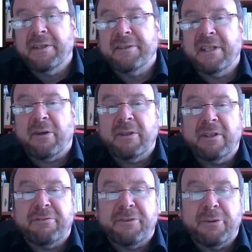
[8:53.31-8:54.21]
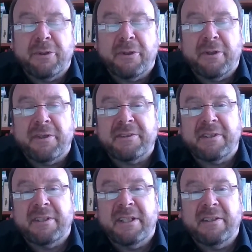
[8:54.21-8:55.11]
Now, if you earned
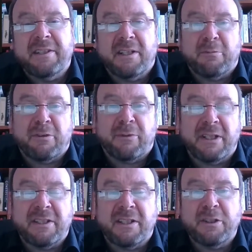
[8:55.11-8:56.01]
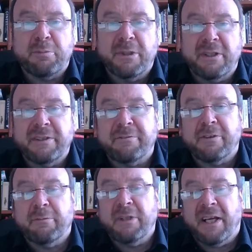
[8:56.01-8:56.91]
an income of 100 million
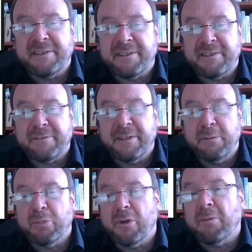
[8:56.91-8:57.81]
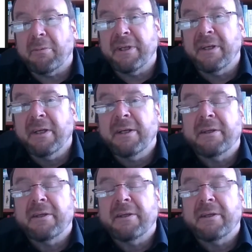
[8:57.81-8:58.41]
from license fee, probably